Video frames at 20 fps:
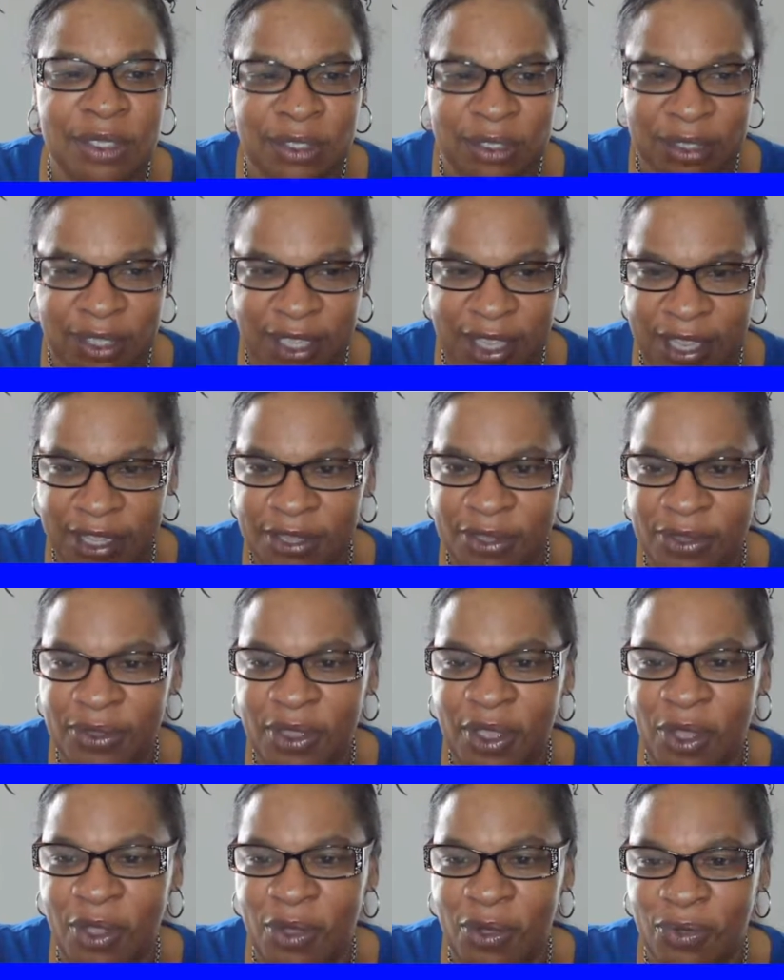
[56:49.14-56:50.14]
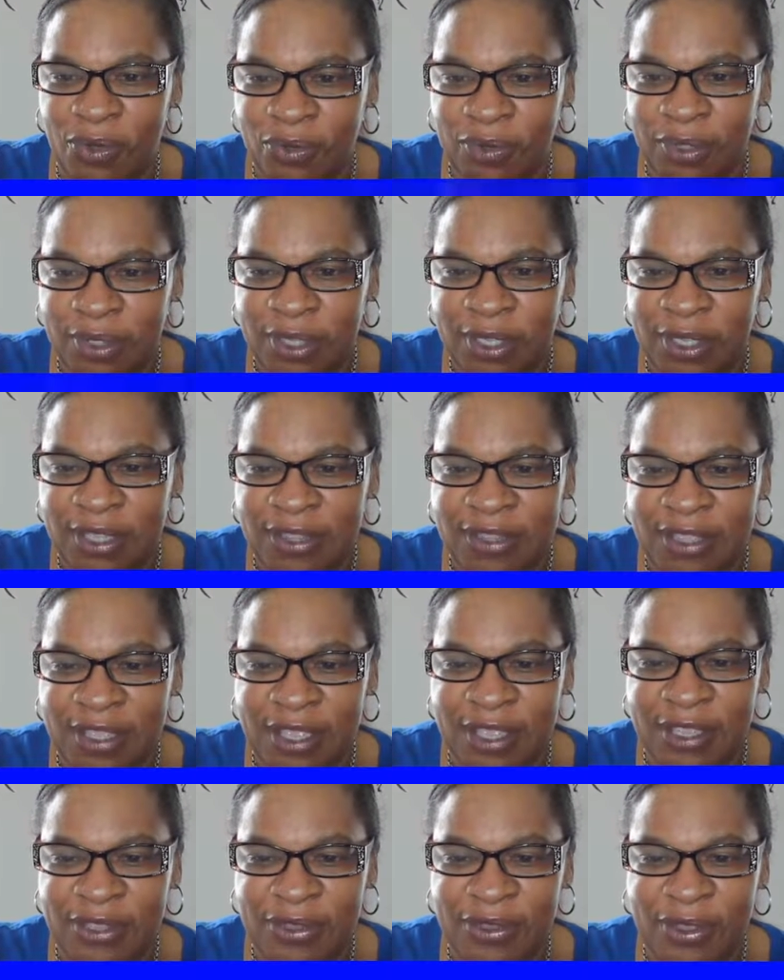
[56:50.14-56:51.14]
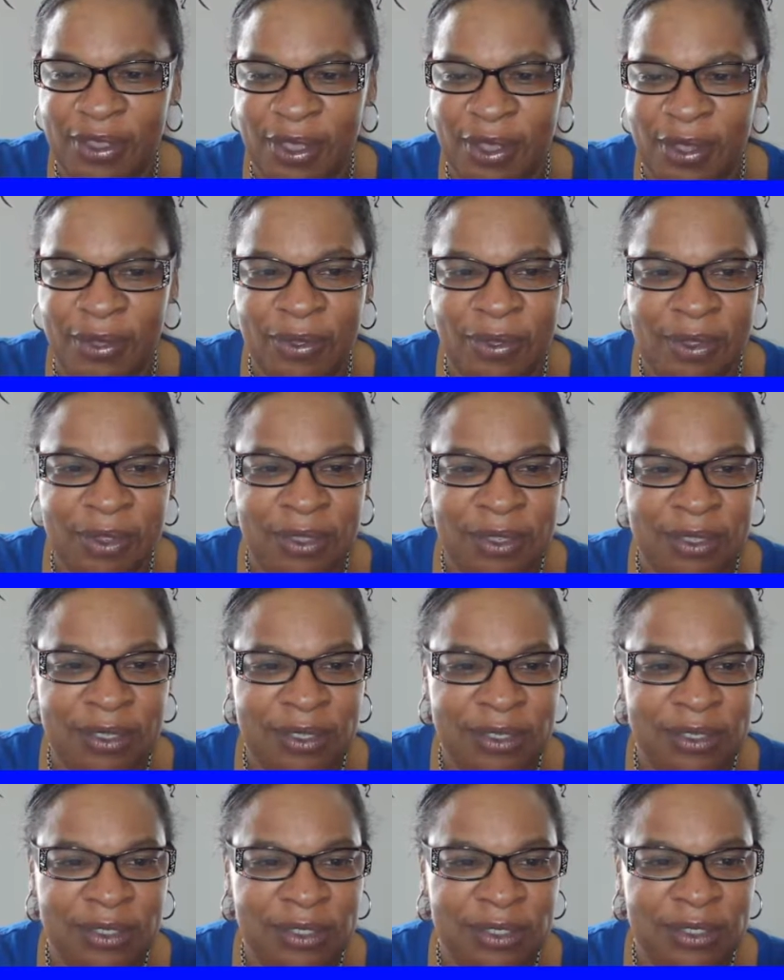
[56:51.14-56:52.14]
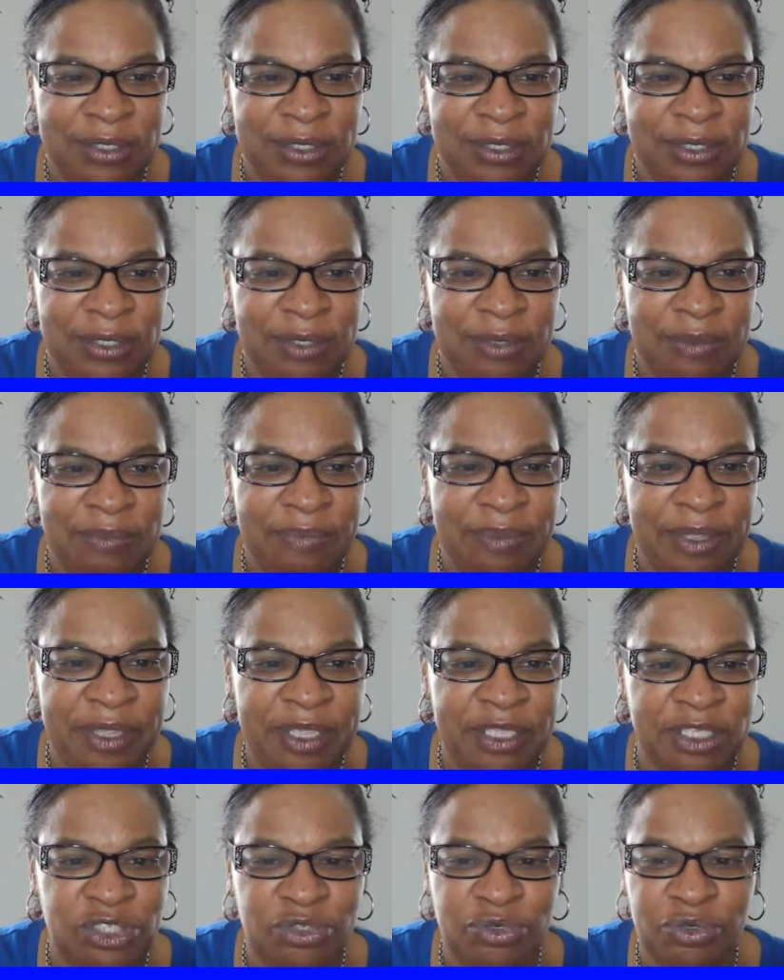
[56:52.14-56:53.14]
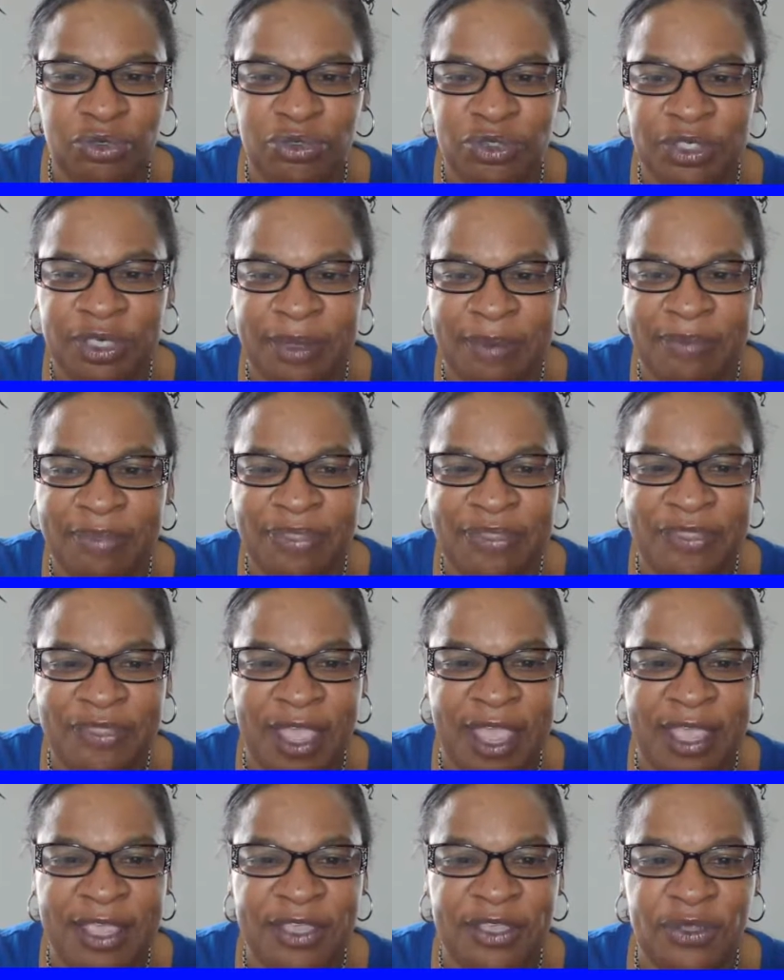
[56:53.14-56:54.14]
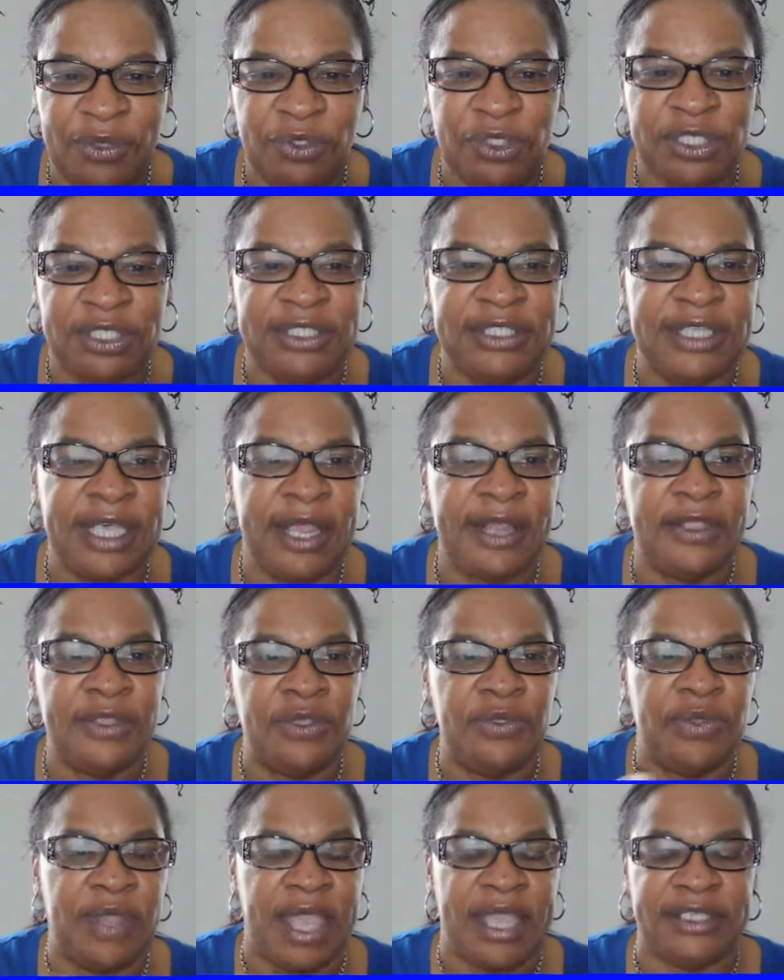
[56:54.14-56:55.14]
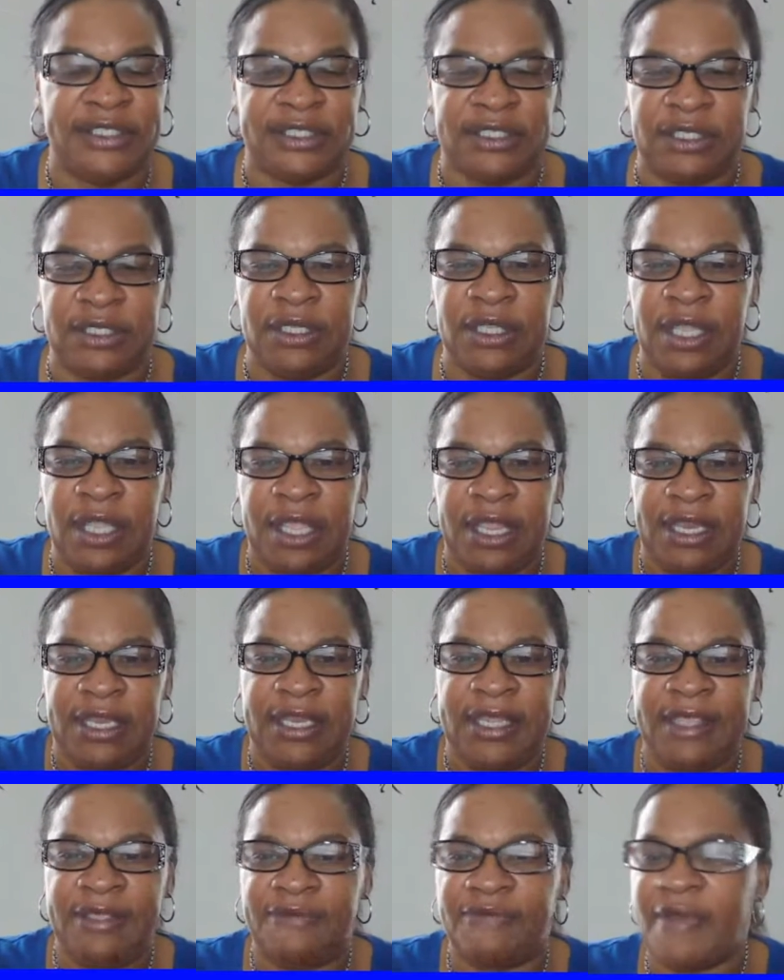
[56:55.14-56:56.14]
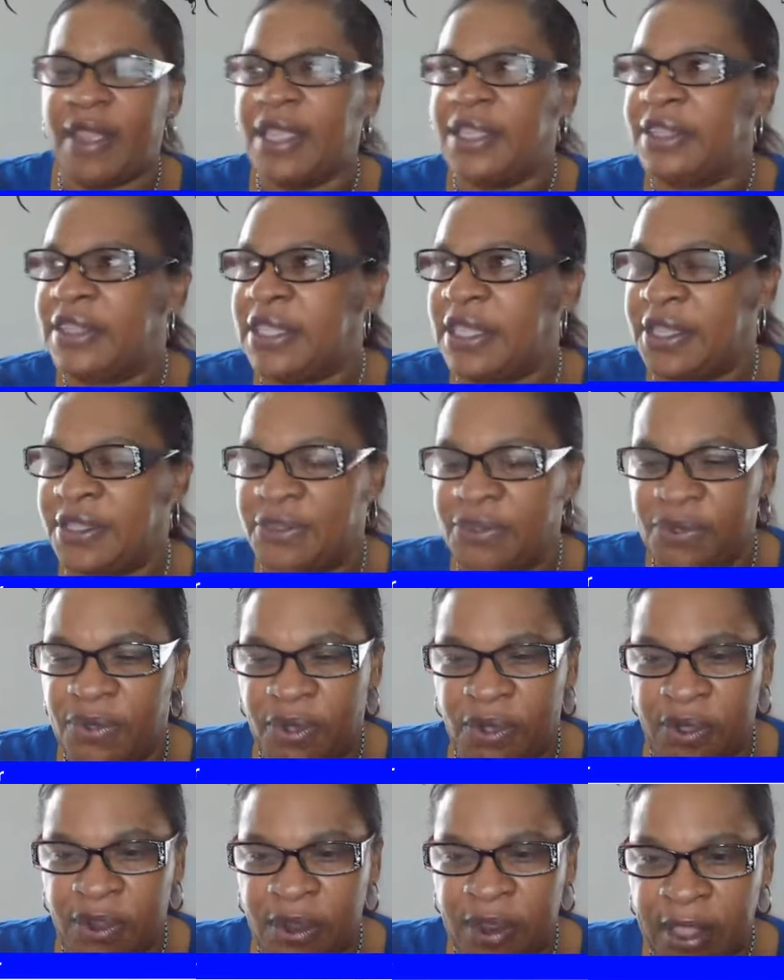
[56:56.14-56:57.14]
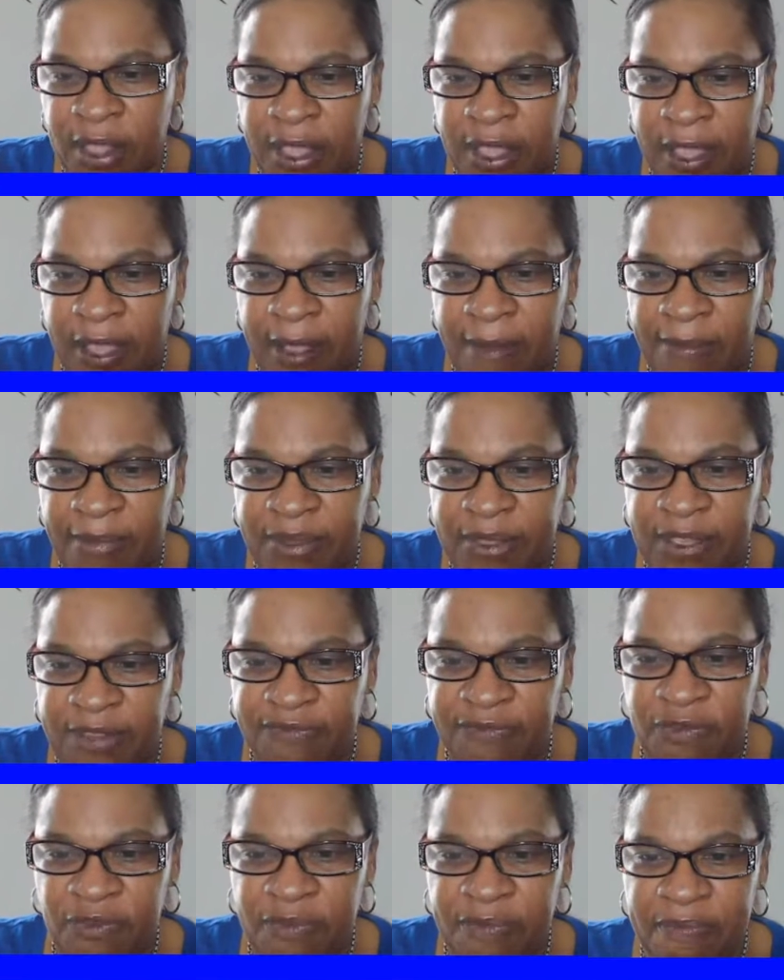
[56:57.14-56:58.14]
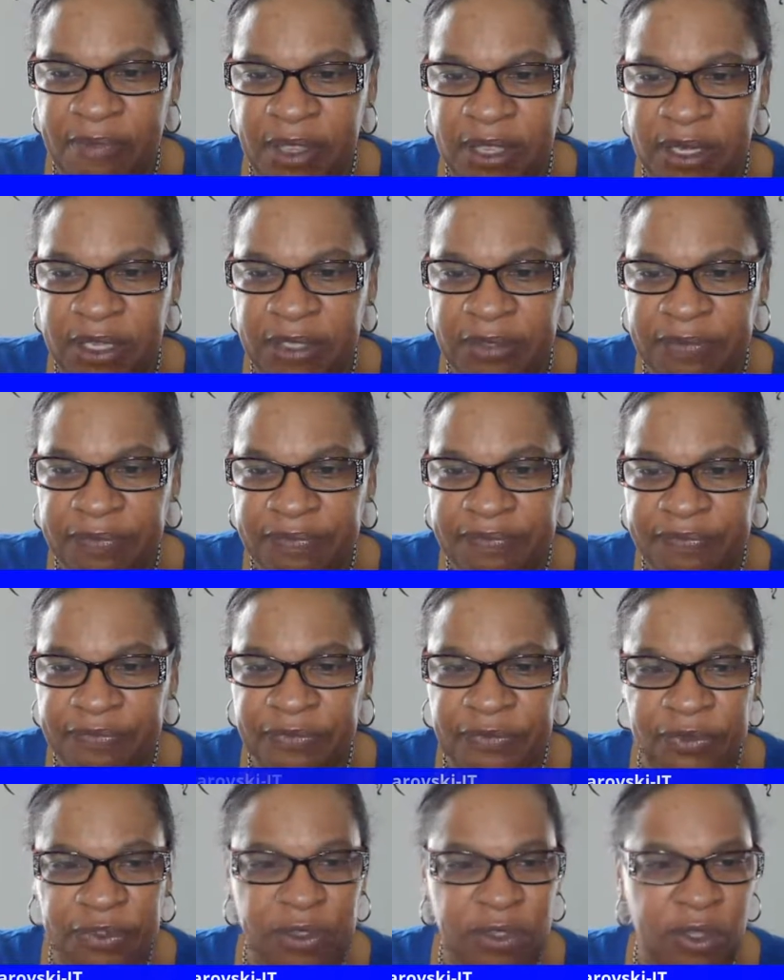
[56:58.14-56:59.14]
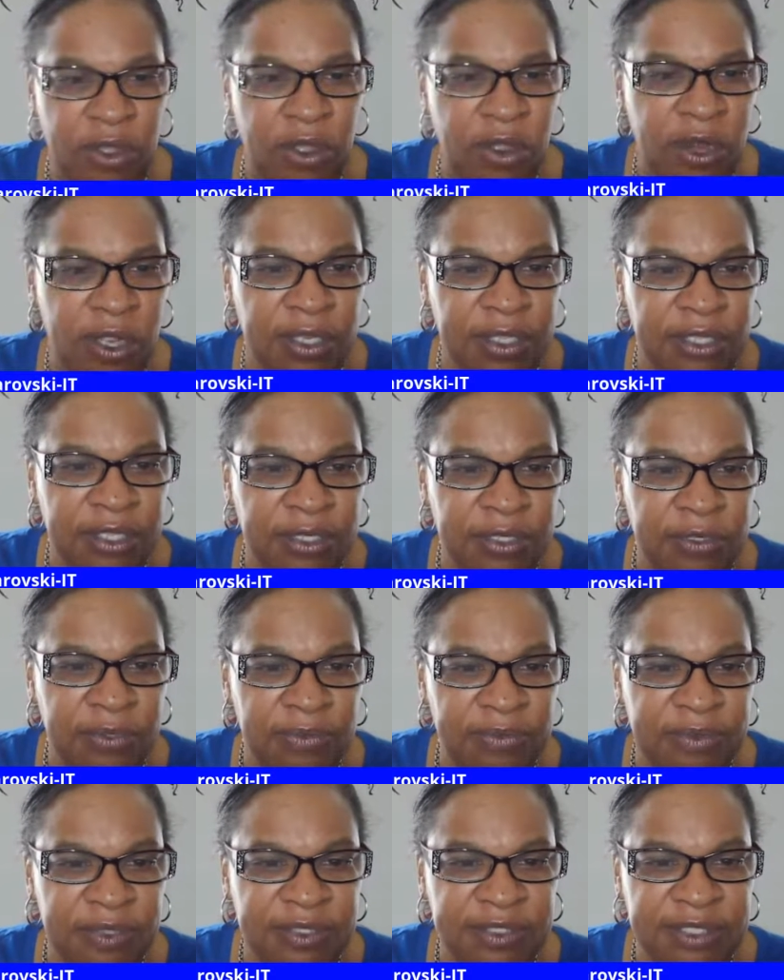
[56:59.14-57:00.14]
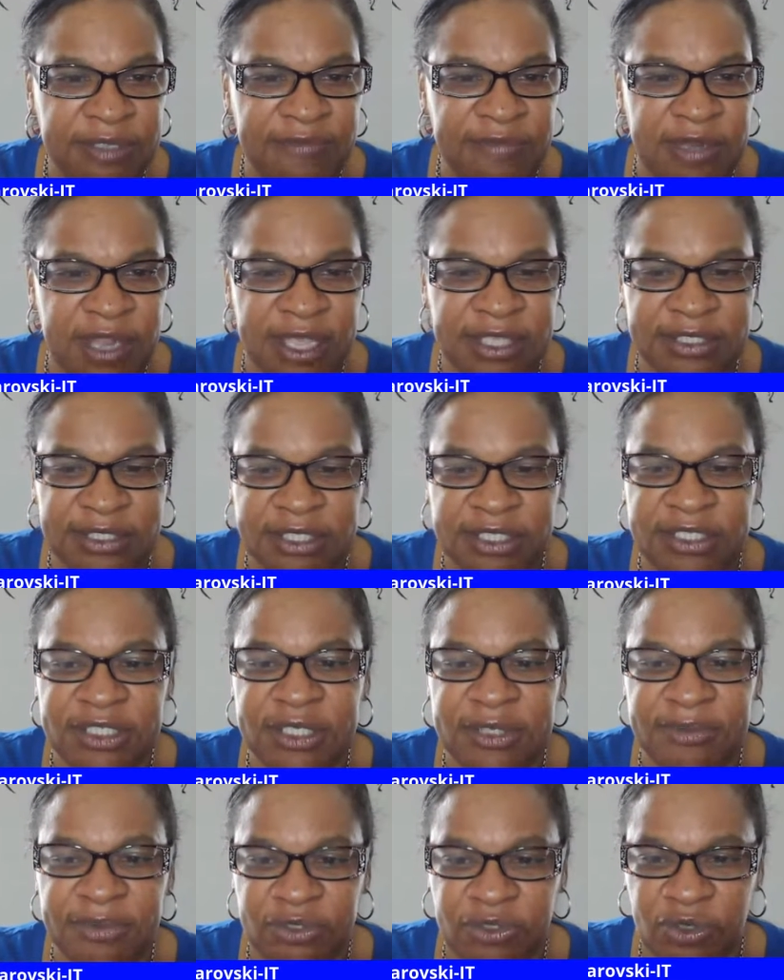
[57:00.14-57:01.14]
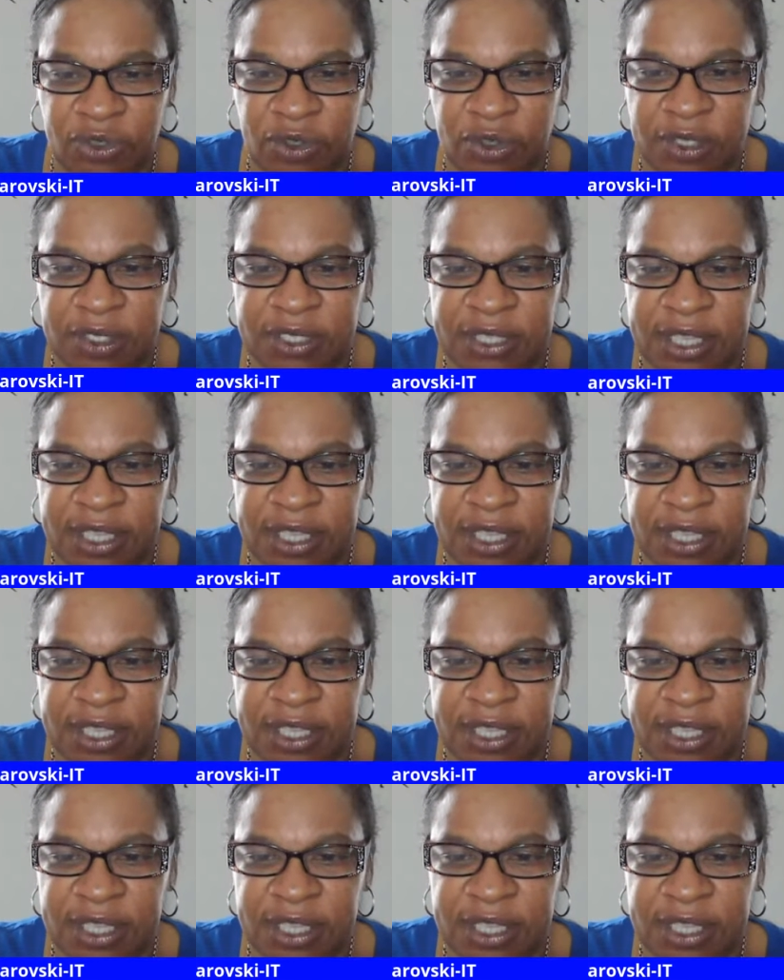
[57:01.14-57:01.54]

There you go. There you go. Be a true gem. Thank you. She telling you that's the link right there, you all. I'm going to give you a minute. Harley Q, Mz.Teavalocity Gems Talk.